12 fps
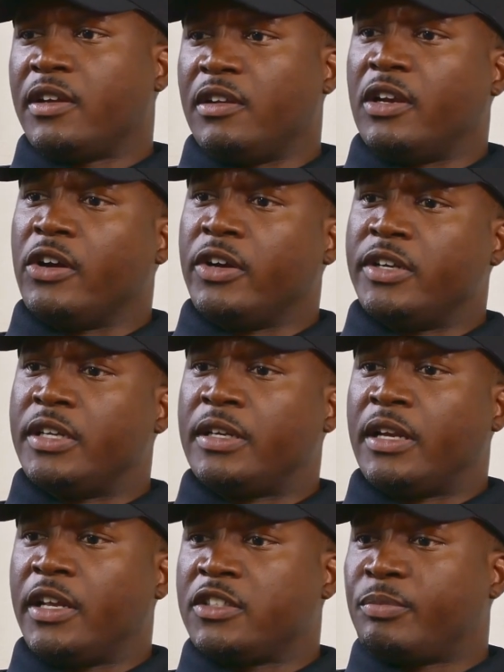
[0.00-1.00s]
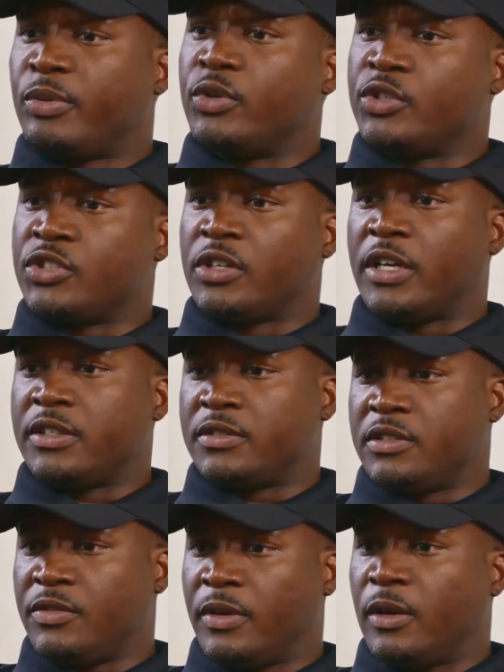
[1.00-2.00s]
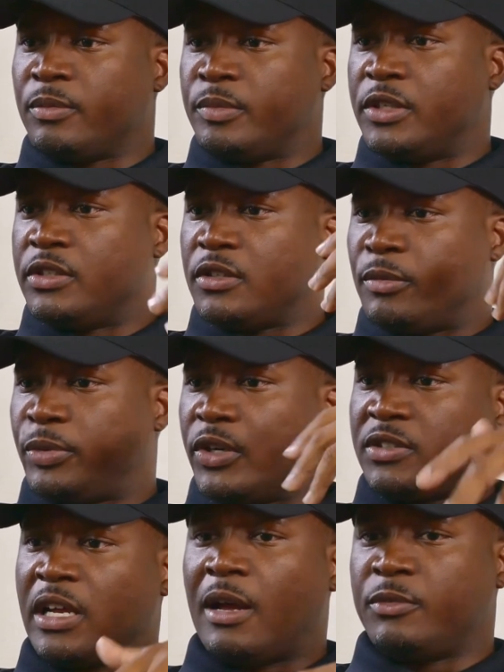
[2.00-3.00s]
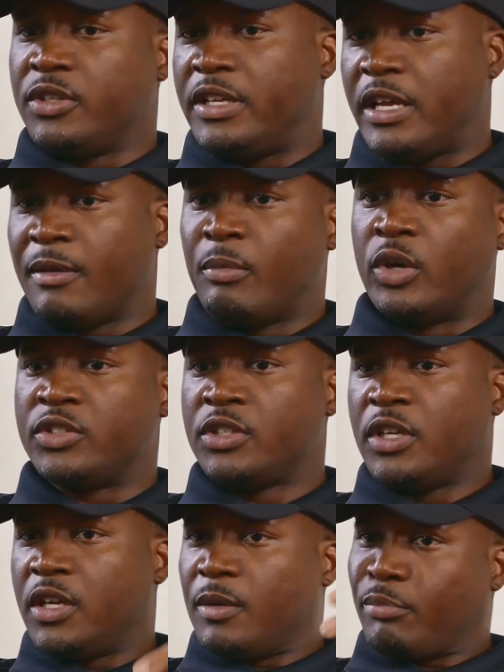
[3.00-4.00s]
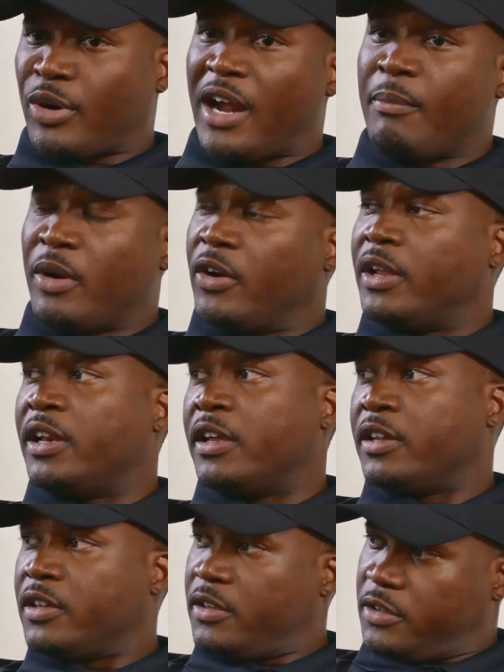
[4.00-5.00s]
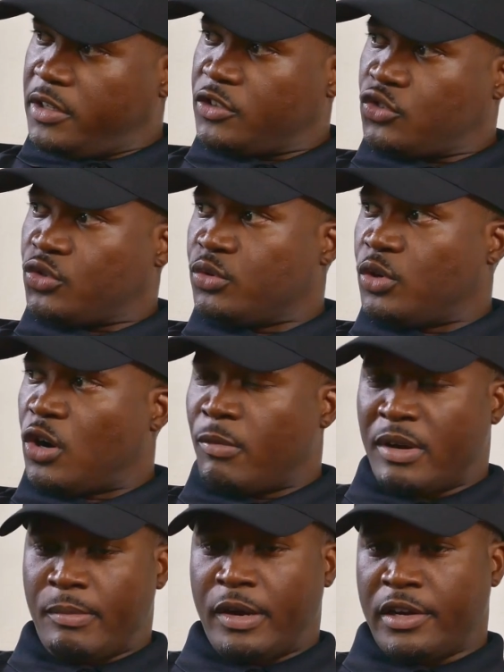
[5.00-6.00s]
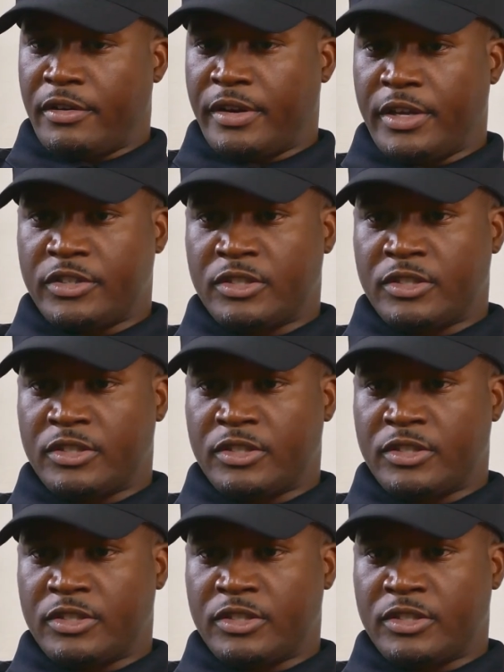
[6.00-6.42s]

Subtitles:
learning and exposure has developed me into the person I am today, but primarily it's true how my mother raised me.